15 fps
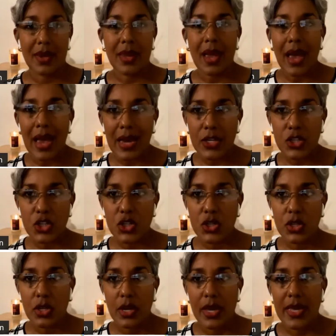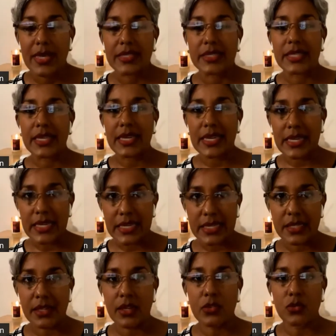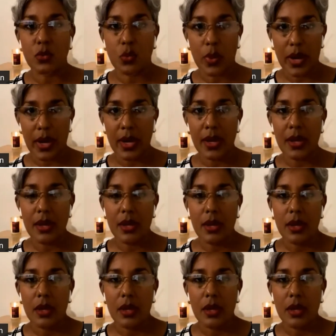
Cash is the easiest way